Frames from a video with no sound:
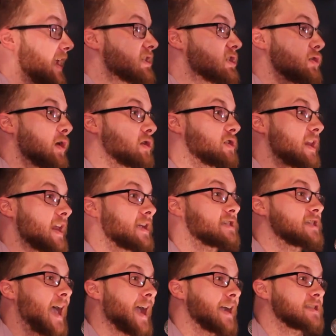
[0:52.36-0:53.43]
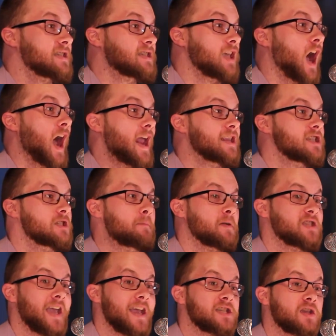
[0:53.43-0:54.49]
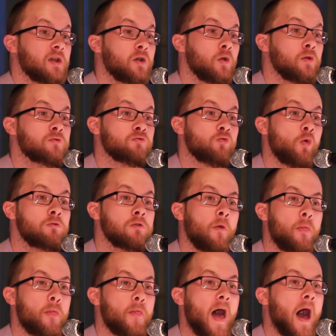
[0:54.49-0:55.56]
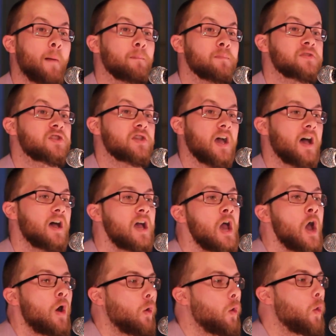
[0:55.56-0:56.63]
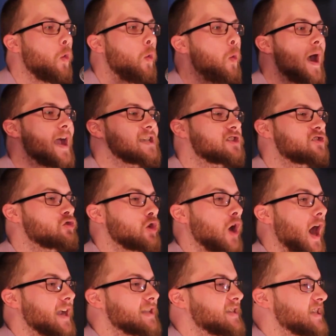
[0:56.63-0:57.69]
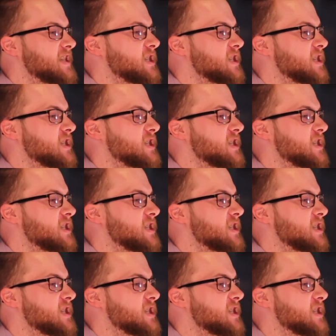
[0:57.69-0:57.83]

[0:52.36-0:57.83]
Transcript: It's not an exact science, but it is a good rule of thumb to always try to